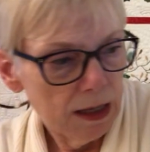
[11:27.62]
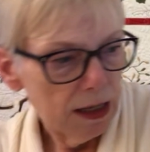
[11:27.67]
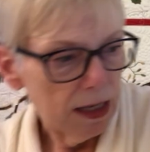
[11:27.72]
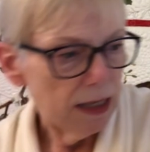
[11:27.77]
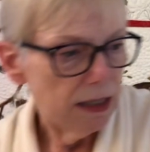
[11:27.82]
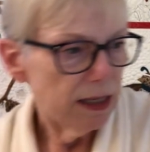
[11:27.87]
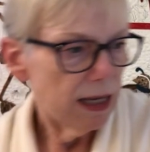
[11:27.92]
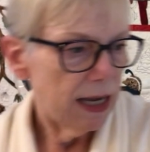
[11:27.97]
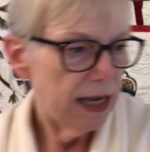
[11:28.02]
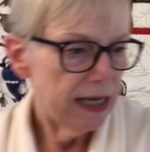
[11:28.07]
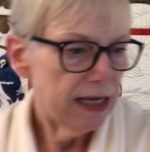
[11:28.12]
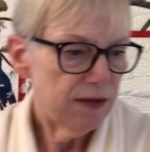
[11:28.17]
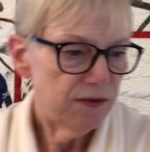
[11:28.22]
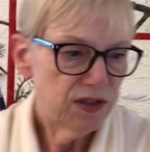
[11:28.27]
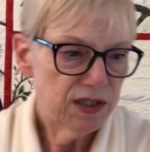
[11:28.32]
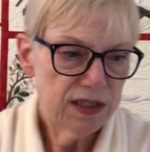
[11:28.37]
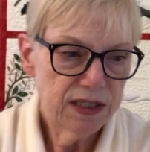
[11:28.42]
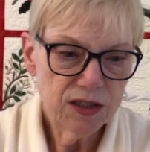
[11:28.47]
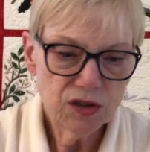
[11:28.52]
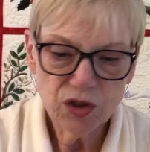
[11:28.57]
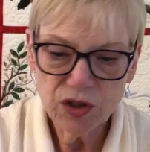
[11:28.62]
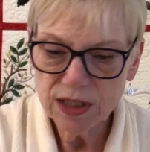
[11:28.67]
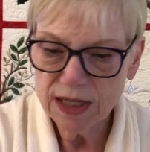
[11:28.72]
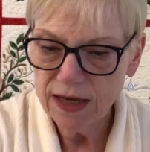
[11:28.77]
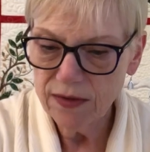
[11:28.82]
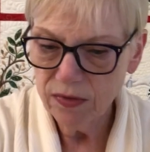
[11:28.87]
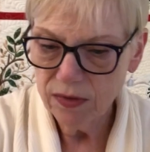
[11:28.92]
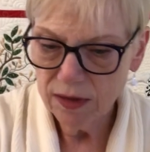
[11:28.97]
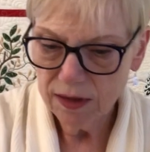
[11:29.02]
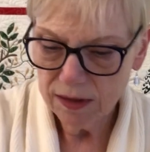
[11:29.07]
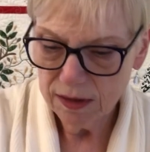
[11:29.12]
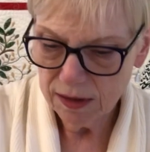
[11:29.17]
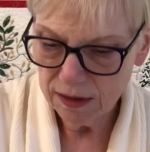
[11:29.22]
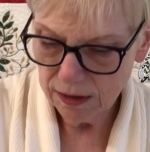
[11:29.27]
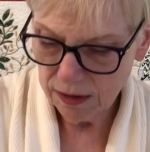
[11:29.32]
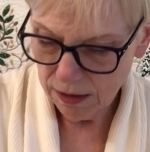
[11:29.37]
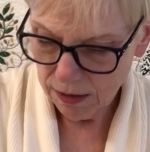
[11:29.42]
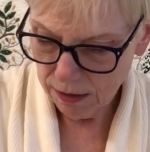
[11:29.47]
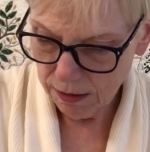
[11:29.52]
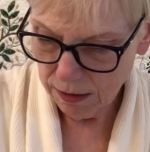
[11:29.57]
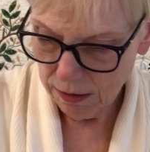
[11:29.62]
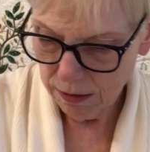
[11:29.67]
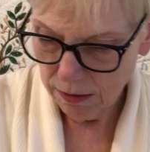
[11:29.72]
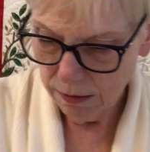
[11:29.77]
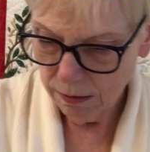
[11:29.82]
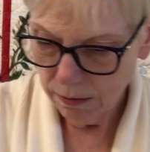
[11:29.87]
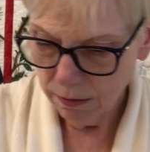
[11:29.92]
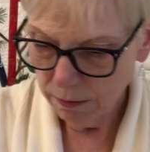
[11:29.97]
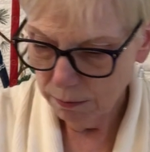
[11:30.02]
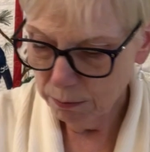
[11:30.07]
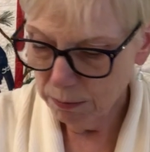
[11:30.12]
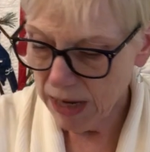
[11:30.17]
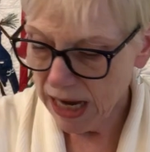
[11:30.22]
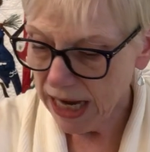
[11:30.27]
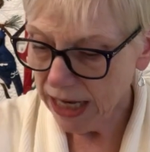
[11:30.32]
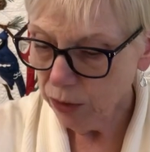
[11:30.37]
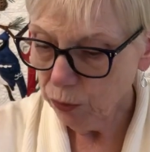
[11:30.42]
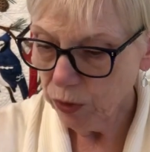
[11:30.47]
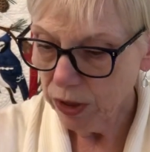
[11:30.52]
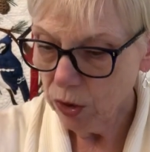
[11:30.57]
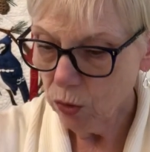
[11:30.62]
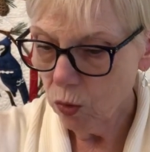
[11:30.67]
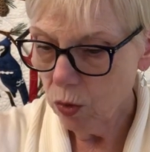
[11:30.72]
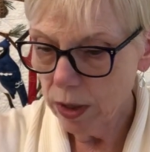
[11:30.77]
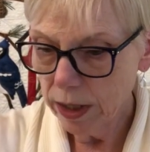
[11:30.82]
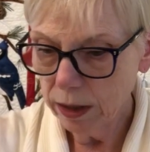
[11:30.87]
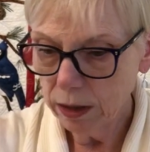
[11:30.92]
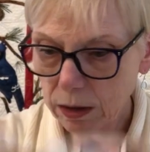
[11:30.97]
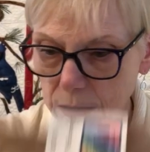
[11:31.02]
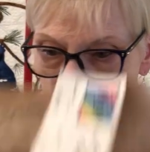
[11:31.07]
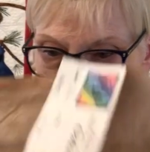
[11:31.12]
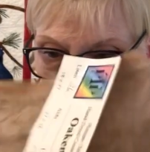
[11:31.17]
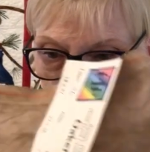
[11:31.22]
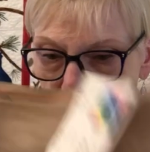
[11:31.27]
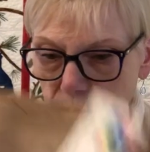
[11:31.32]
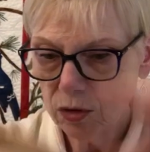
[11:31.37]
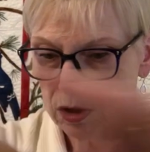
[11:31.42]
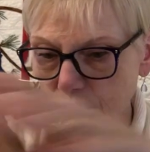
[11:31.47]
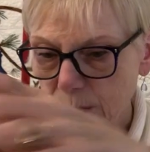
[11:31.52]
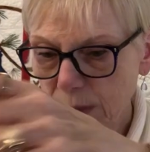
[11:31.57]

And I have stitched on this, my required, of course,